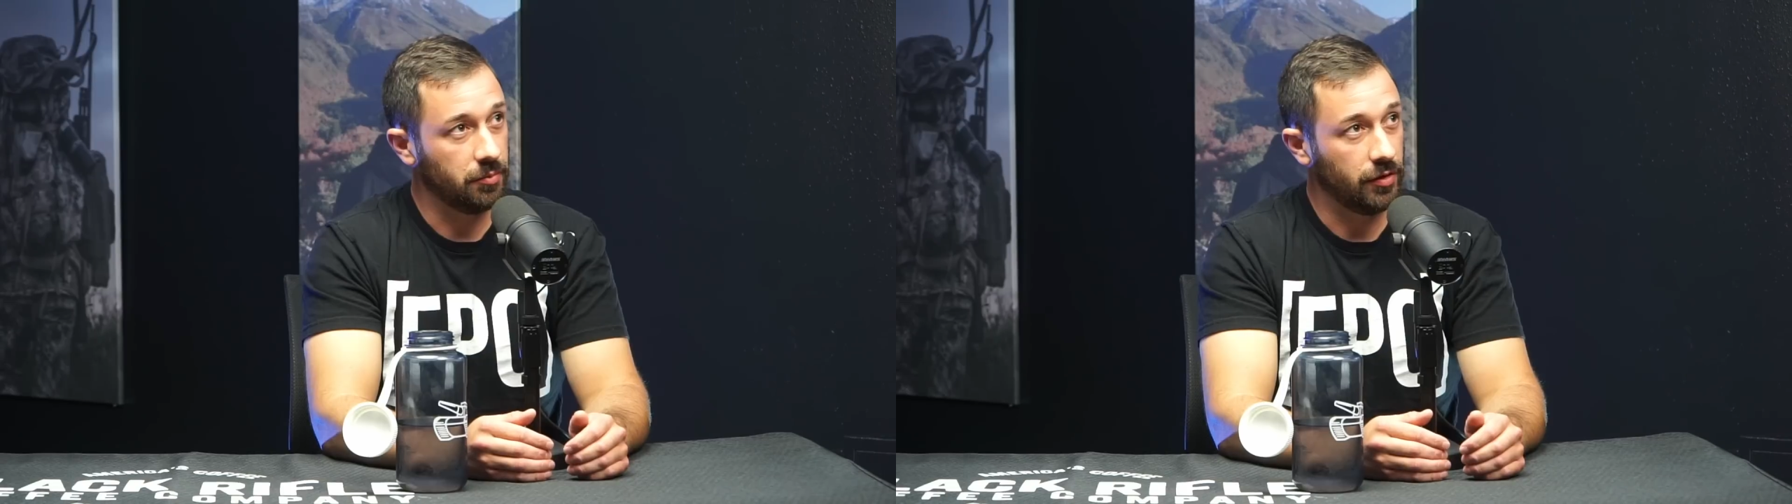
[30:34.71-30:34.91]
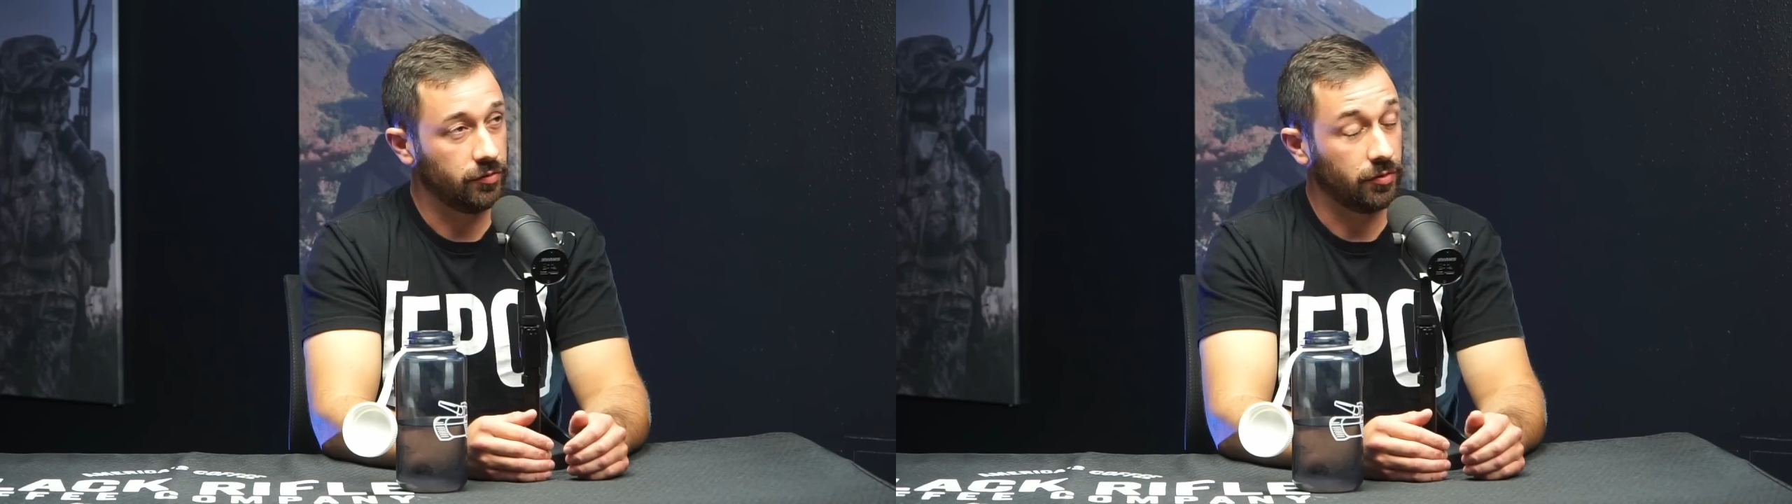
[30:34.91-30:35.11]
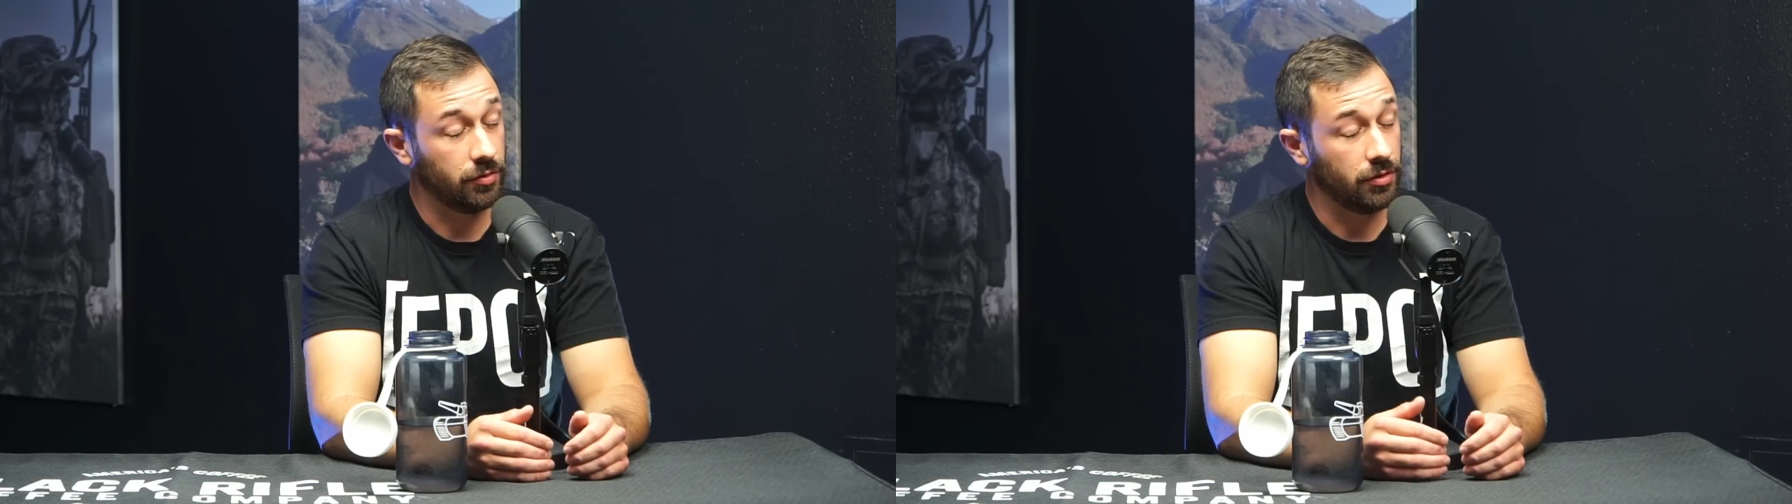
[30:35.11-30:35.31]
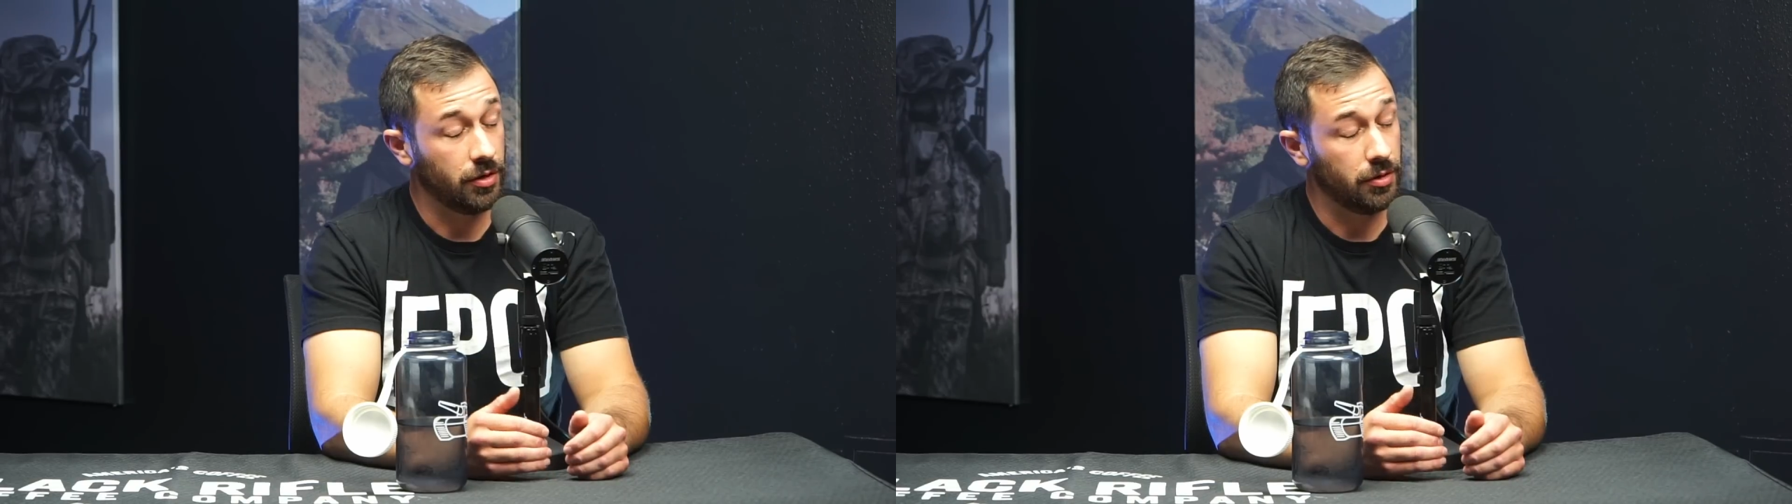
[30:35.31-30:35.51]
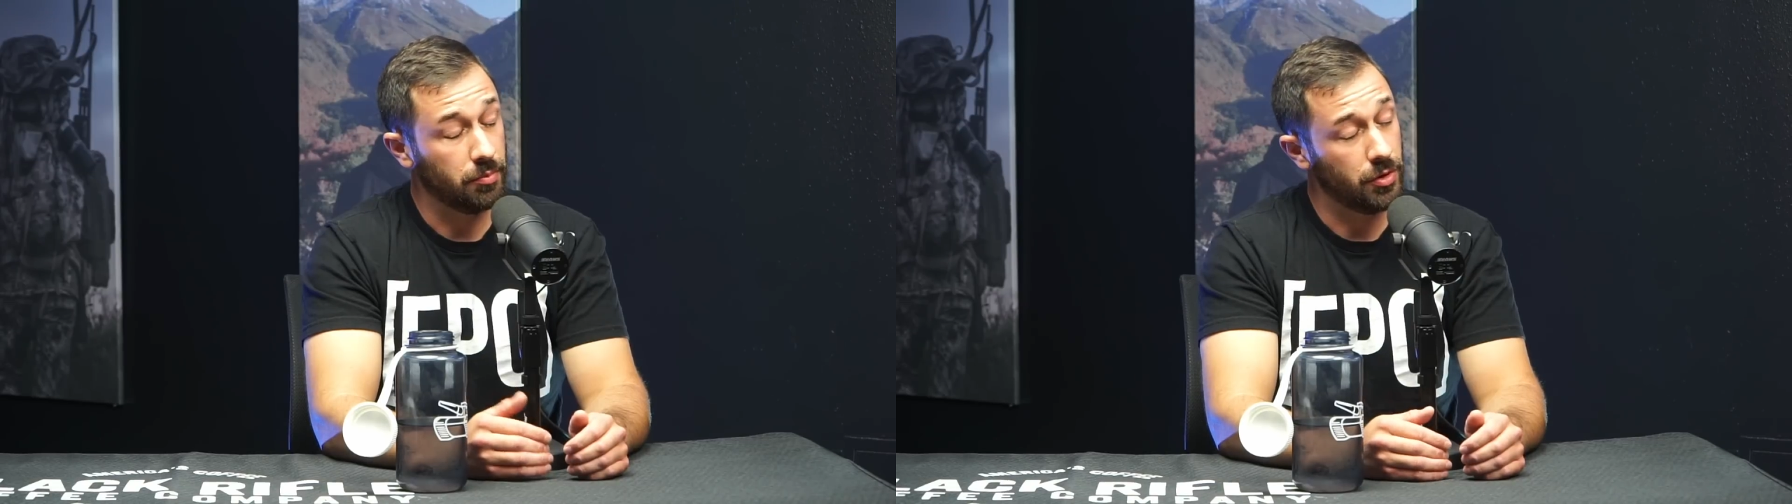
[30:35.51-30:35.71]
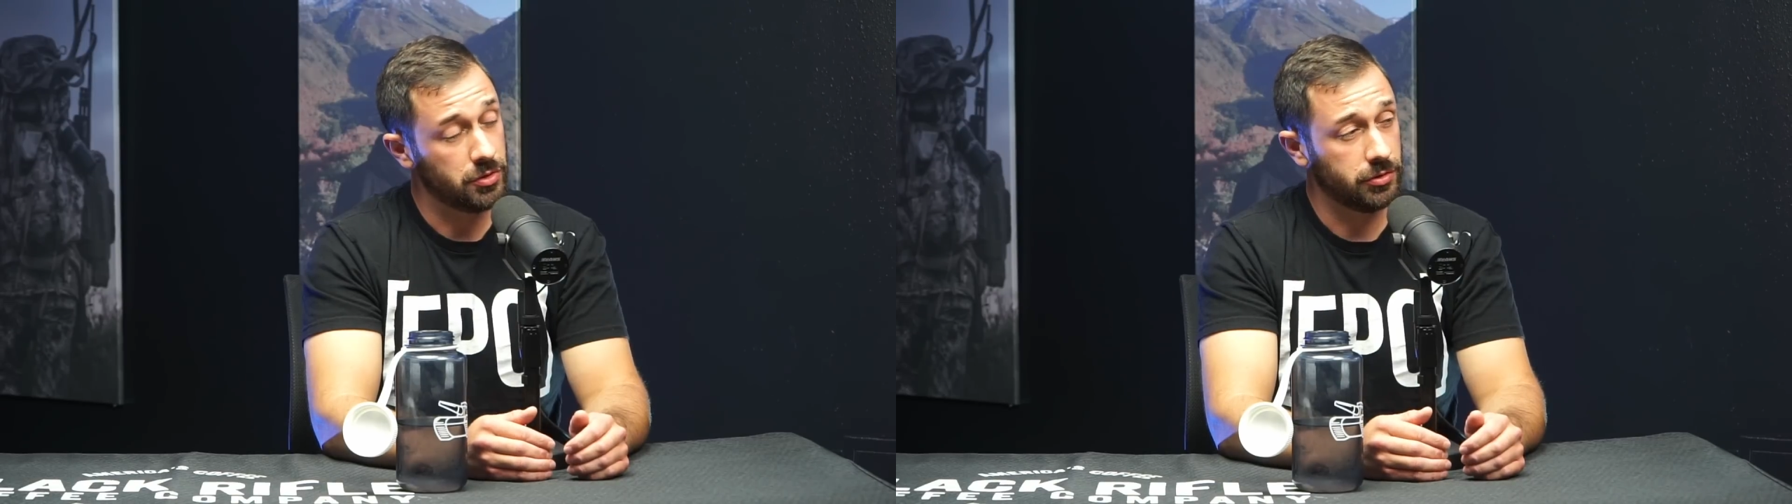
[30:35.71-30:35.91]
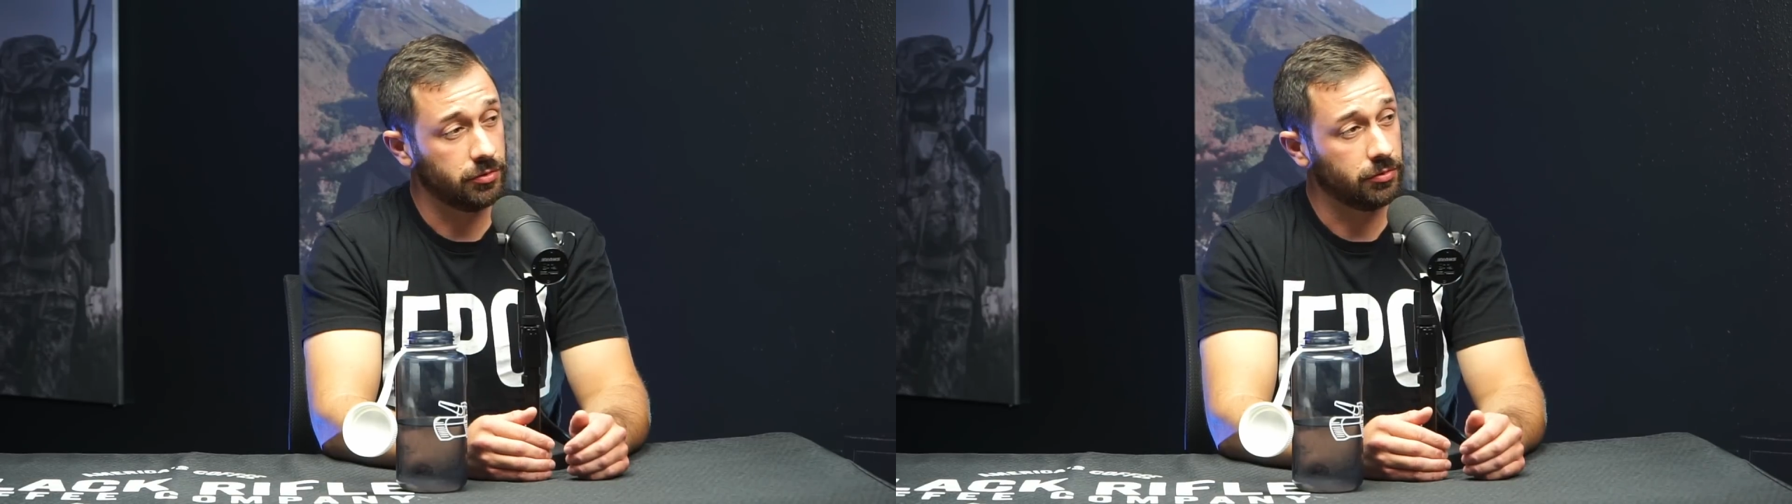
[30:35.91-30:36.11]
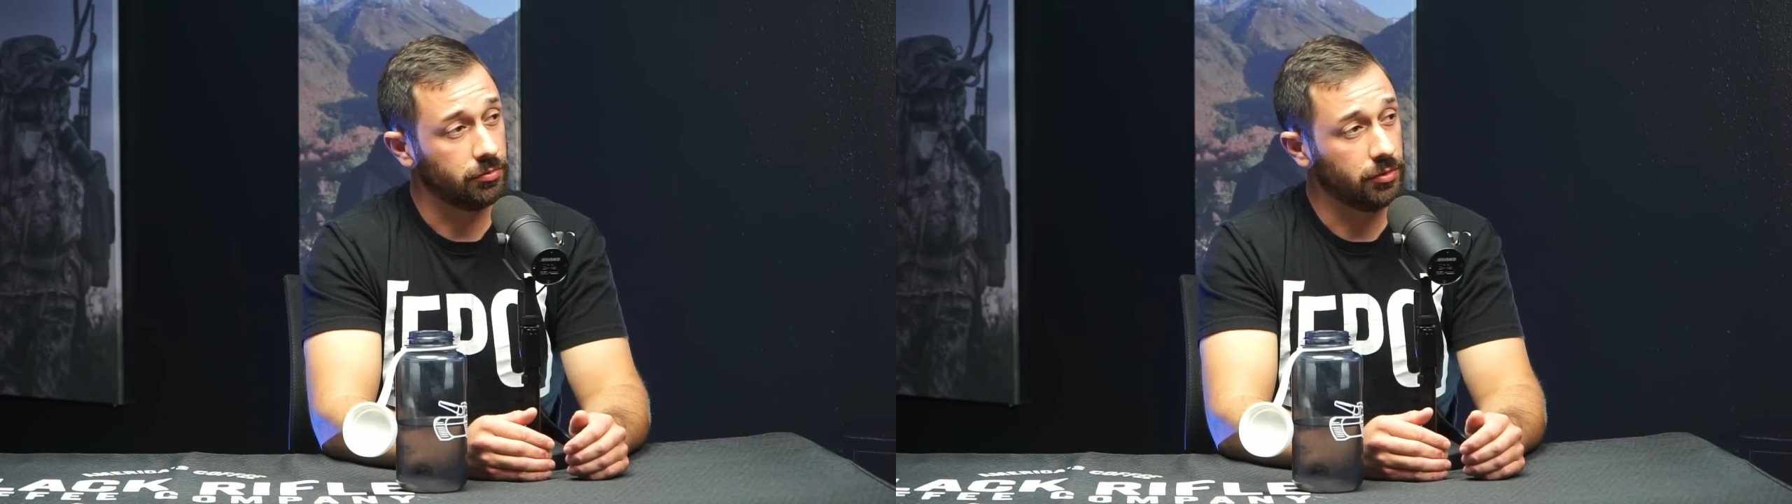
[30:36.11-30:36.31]
based on an
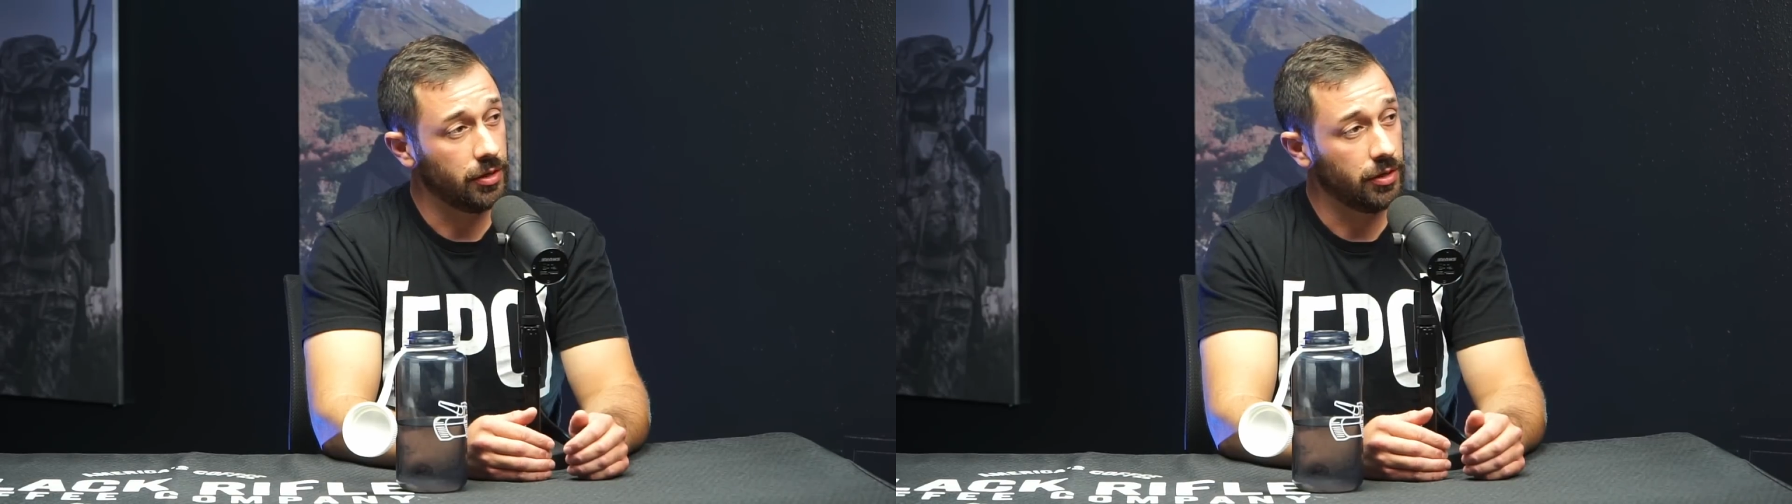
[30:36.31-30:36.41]
emotional